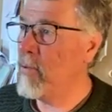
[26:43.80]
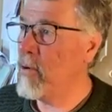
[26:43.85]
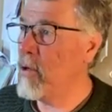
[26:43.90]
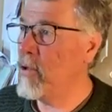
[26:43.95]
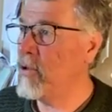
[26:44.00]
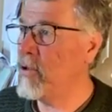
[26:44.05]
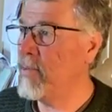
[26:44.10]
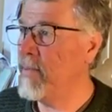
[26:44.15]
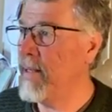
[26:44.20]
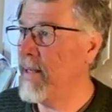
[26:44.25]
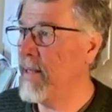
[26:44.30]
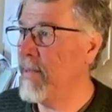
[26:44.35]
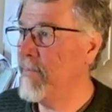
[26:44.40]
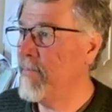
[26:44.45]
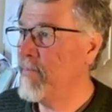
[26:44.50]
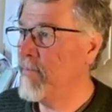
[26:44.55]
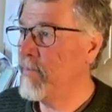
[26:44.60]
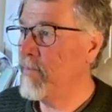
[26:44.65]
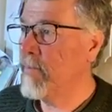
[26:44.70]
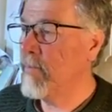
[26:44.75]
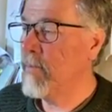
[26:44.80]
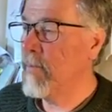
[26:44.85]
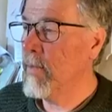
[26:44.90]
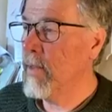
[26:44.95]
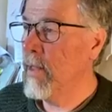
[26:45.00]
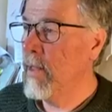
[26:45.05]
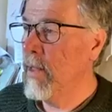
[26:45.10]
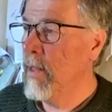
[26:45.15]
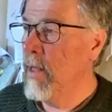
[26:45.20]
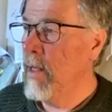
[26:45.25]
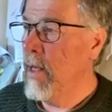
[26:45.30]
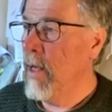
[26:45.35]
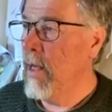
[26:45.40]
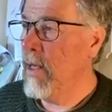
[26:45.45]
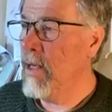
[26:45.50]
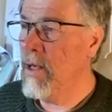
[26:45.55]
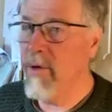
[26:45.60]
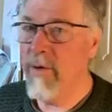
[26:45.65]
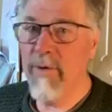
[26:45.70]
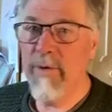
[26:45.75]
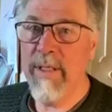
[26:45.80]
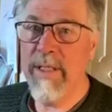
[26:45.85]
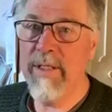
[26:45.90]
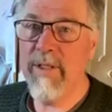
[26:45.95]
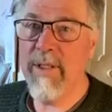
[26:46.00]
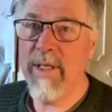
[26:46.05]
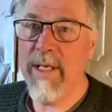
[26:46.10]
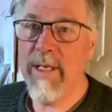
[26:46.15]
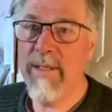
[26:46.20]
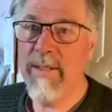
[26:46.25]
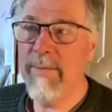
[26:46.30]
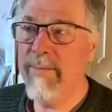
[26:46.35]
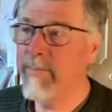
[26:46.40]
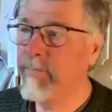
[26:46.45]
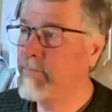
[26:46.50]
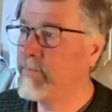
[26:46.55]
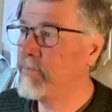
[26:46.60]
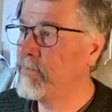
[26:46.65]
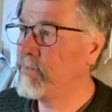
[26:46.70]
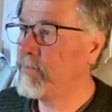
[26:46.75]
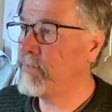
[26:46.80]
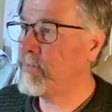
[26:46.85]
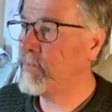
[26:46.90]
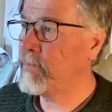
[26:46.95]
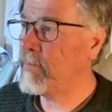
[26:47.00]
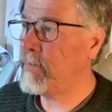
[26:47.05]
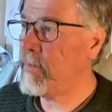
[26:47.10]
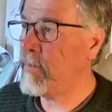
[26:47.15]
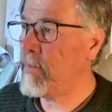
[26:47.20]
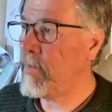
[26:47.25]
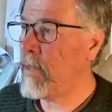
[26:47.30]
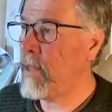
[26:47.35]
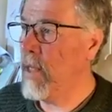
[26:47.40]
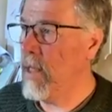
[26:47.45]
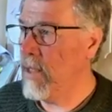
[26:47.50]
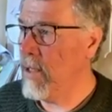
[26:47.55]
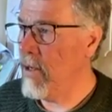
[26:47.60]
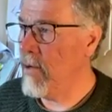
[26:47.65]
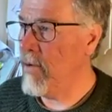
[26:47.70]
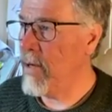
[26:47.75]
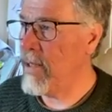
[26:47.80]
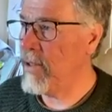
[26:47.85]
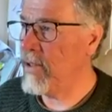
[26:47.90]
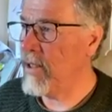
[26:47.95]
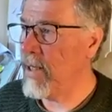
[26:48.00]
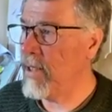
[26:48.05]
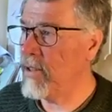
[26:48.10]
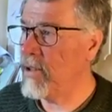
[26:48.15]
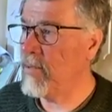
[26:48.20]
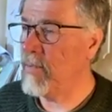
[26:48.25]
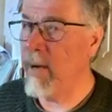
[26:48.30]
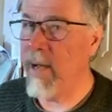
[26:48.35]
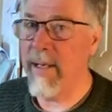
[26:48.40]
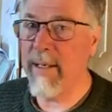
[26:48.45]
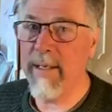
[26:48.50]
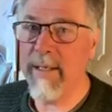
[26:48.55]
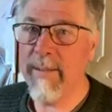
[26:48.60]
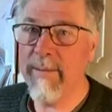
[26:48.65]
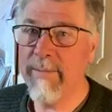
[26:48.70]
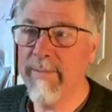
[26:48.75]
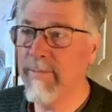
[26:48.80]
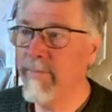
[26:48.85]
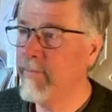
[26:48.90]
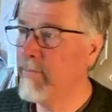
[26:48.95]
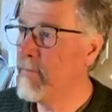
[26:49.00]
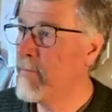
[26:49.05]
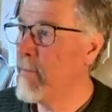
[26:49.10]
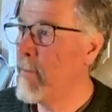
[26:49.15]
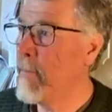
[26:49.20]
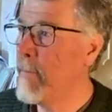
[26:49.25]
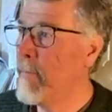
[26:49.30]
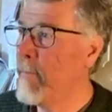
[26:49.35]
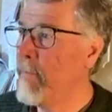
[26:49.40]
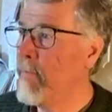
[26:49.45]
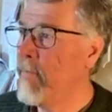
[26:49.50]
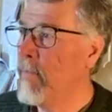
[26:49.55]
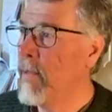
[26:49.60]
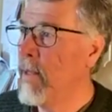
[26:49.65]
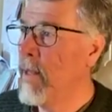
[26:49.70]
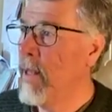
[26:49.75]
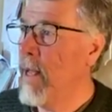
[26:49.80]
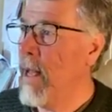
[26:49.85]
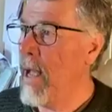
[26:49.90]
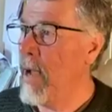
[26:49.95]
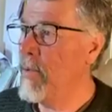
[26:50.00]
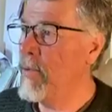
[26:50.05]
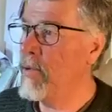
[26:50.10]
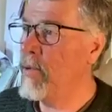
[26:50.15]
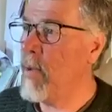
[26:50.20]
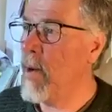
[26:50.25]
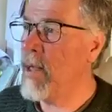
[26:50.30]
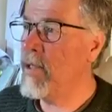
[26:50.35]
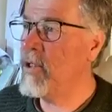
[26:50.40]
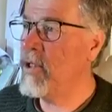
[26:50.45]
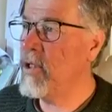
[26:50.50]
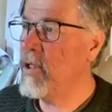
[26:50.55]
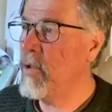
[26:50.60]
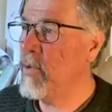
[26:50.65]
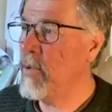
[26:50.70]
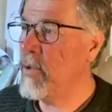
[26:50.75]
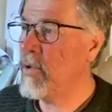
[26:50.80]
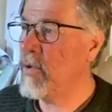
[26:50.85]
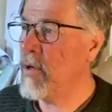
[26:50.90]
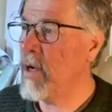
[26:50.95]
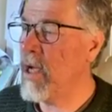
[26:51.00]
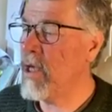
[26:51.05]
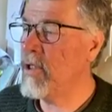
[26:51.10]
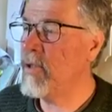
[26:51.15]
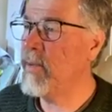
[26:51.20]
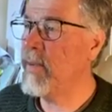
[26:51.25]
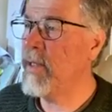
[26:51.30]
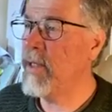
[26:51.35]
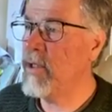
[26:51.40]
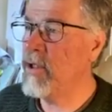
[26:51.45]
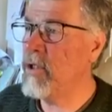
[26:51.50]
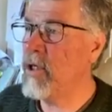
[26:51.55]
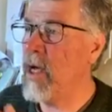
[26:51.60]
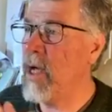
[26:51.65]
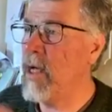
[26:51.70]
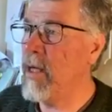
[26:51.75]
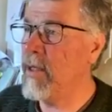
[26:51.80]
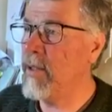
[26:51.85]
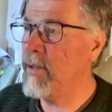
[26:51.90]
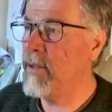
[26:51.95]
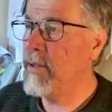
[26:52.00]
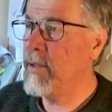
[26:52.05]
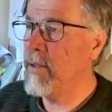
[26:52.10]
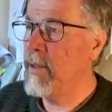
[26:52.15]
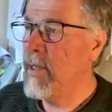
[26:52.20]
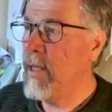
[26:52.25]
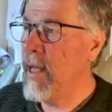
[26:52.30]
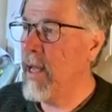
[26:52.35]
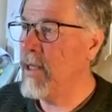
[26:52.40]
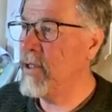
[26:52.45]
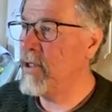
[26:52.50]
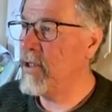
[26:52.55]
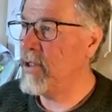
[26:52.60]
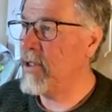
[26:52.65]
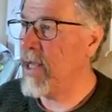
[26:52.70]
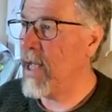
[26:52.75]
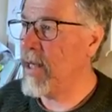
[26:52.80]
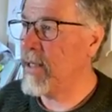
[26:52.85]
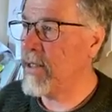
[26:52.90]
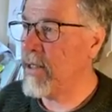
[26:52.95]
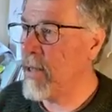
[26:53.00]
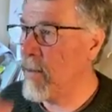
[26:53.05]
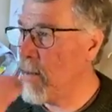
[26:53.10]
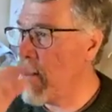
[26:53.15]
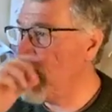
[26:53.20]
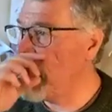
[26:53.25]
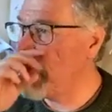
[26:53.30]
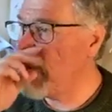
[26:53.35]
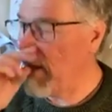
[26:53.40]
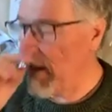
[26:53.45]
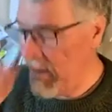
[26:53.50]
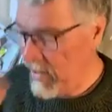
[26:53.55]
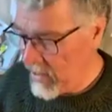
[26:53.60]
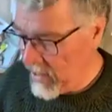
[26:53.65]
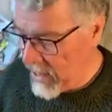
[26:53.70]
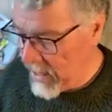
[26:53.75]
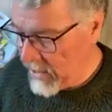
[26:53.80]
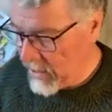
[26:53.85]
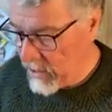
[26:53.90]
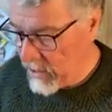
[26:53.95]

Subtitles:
approached me. Hello, he said. Hello, I said, smiling. I was watching you with your husband and child and just had to come over and